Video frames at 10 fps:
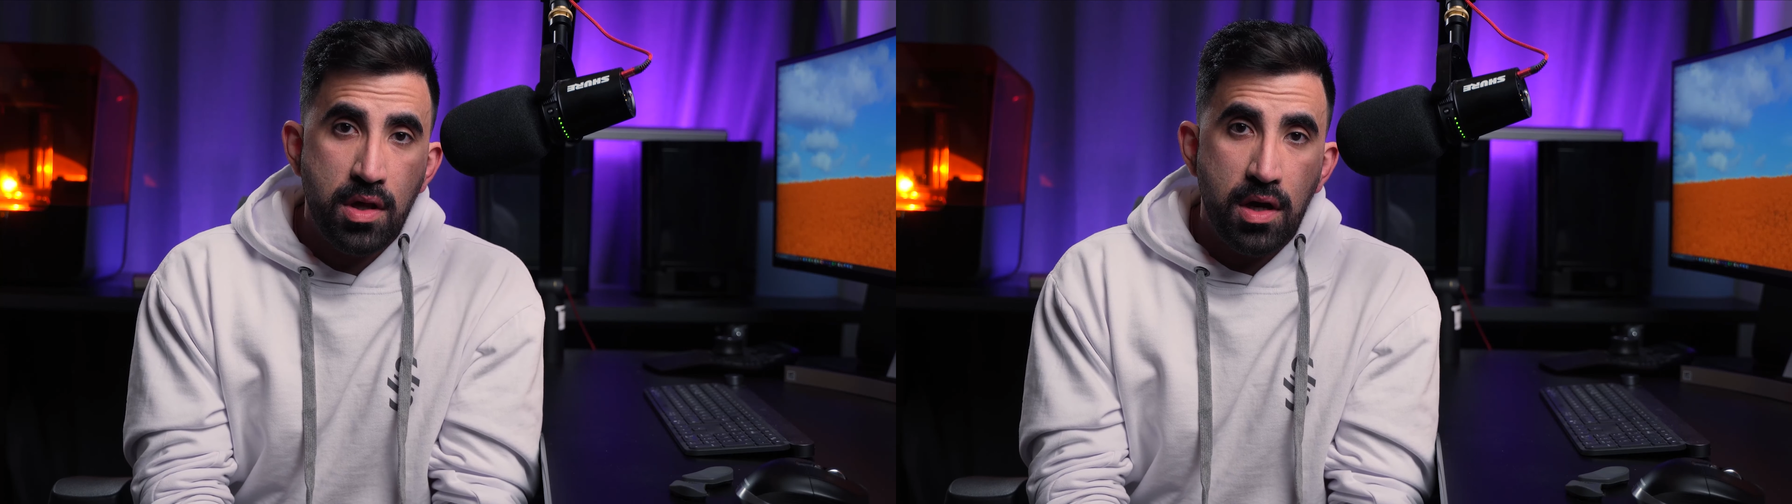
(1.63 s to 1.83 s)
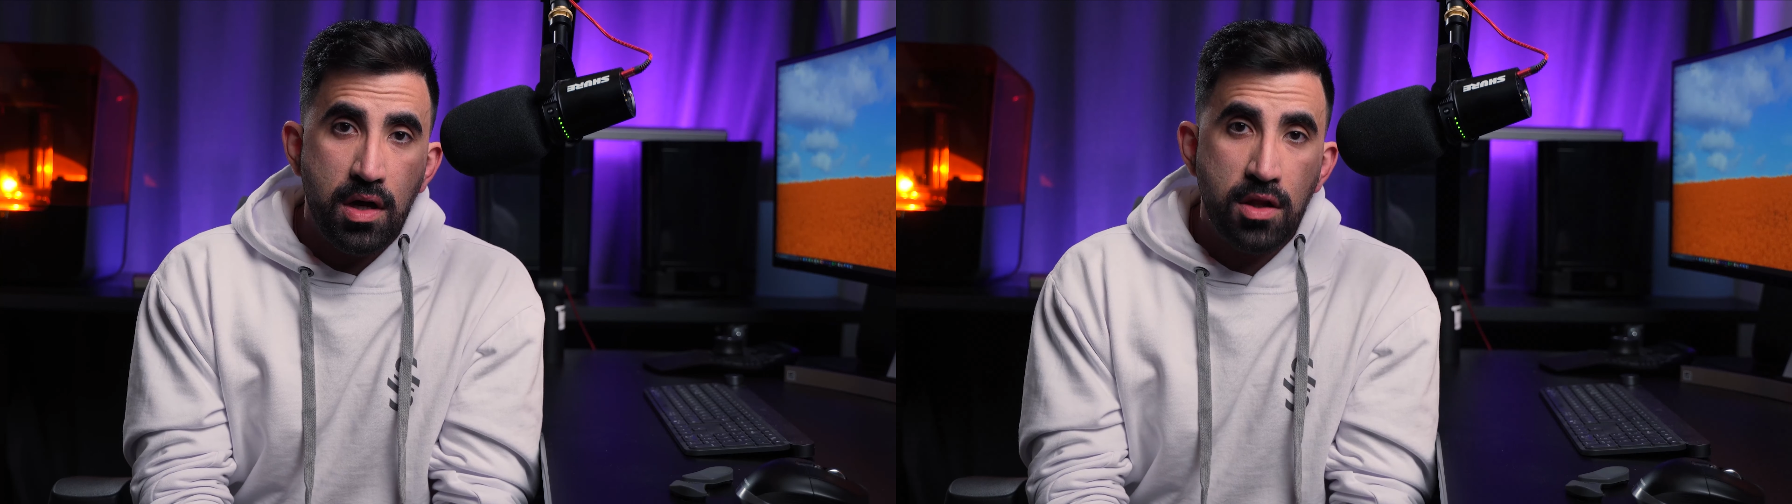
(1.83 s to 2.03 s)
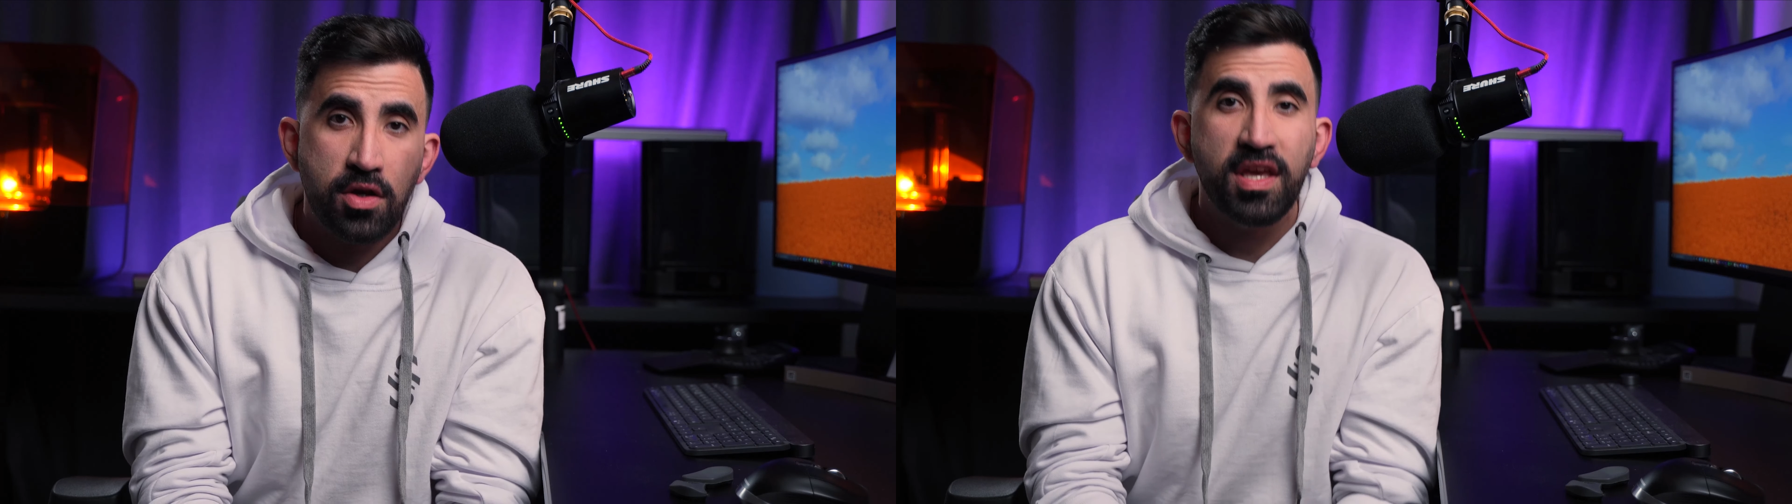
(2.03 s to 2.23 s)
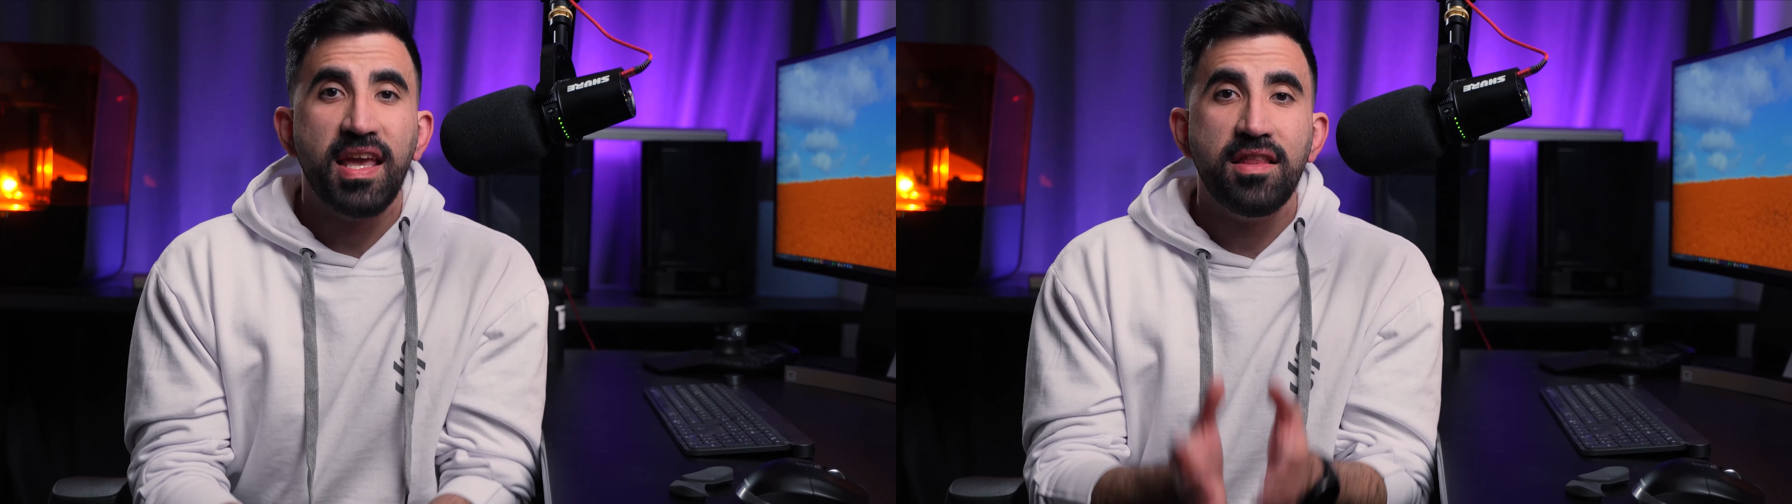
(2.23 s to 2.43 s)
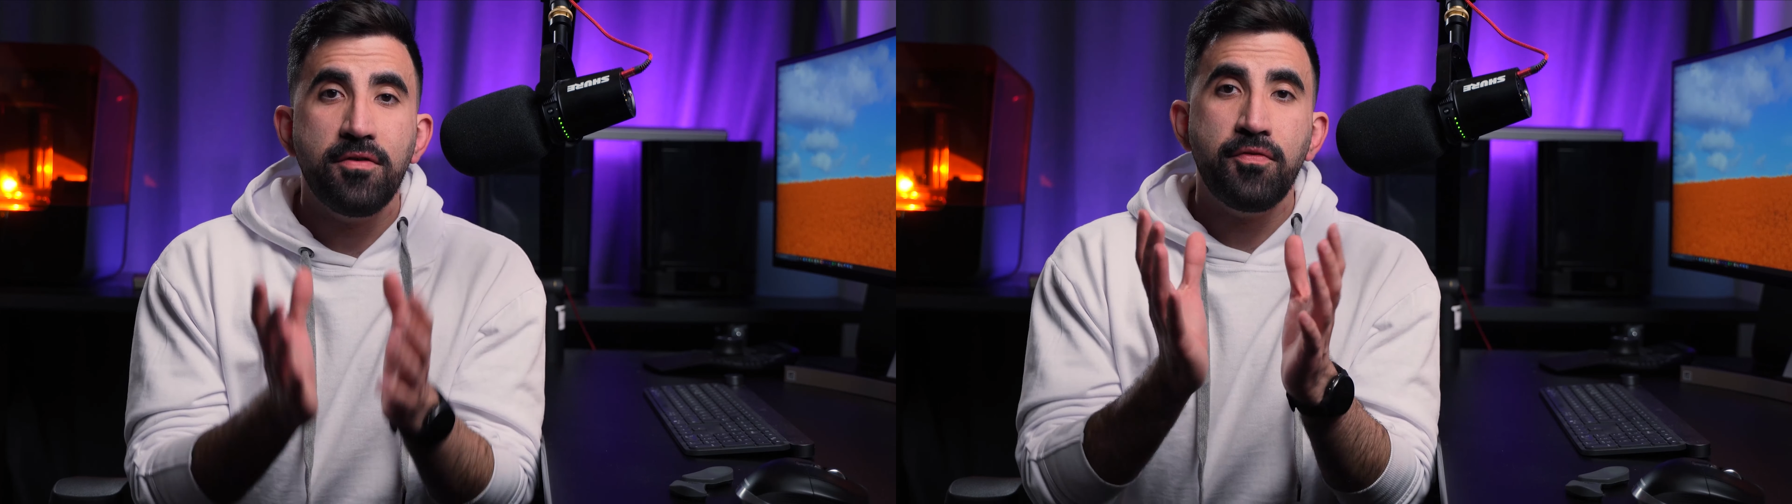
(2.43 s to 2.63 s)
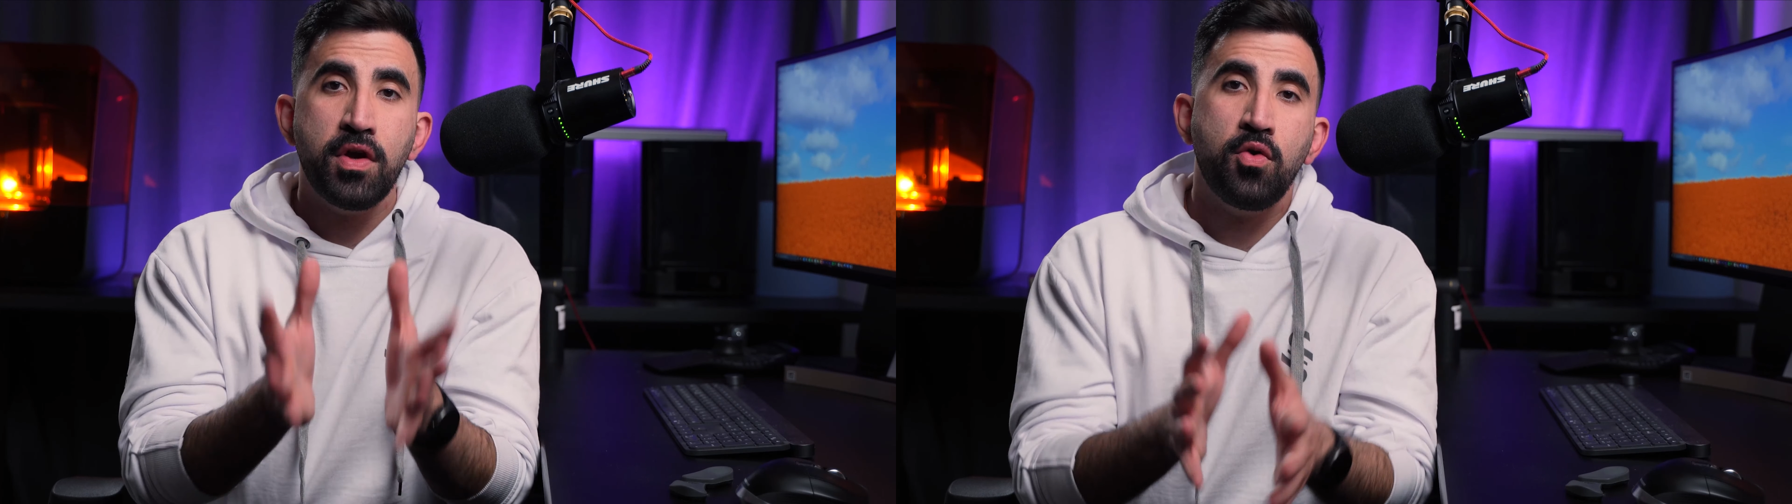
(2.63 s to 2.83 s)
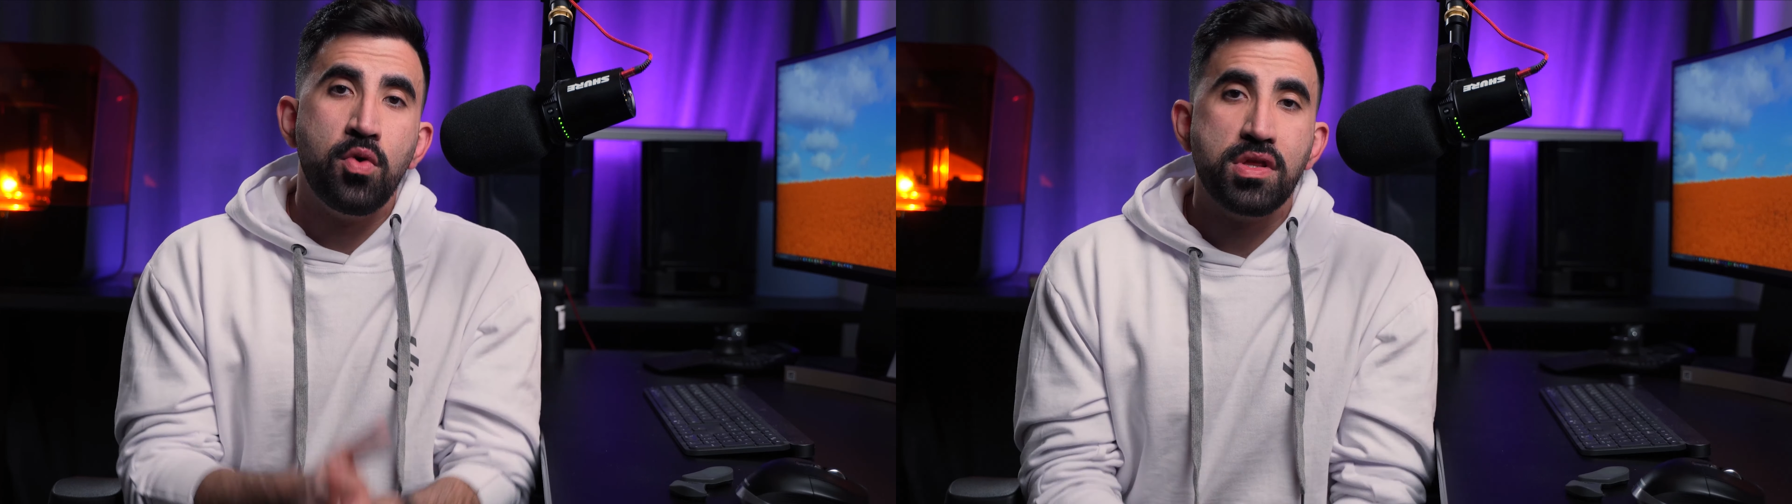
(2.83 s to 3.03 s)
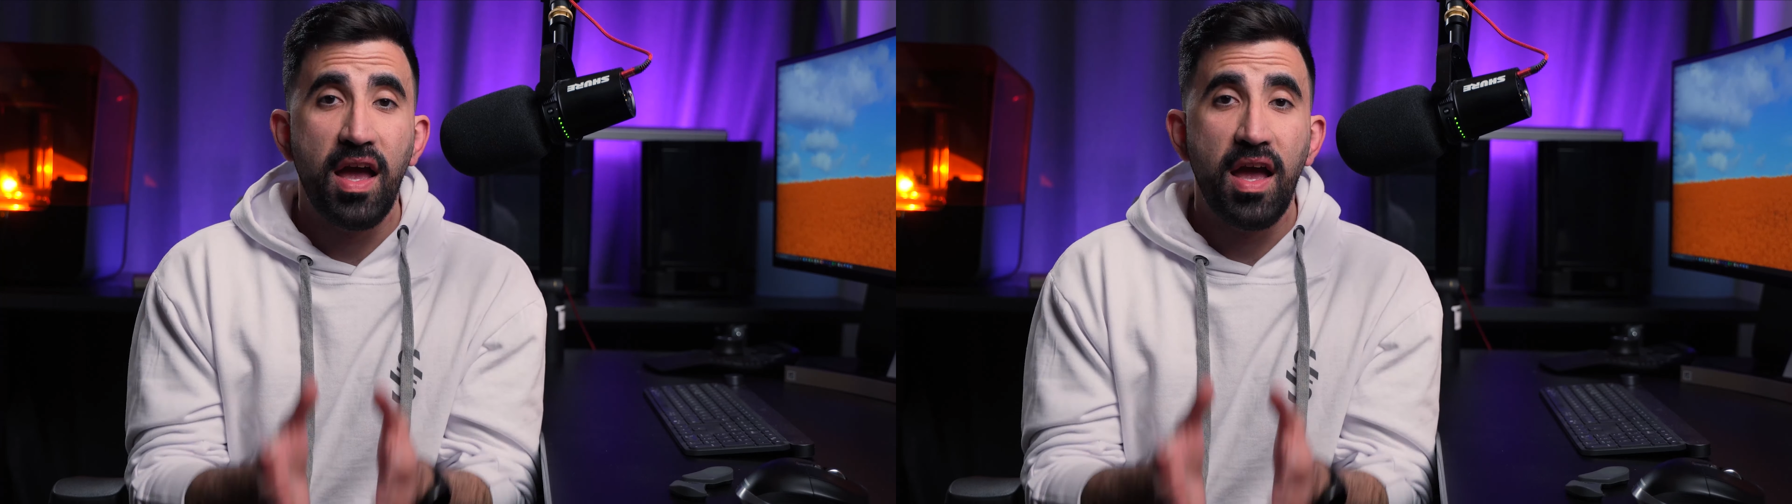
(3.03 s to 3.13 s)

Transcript: looking at the free course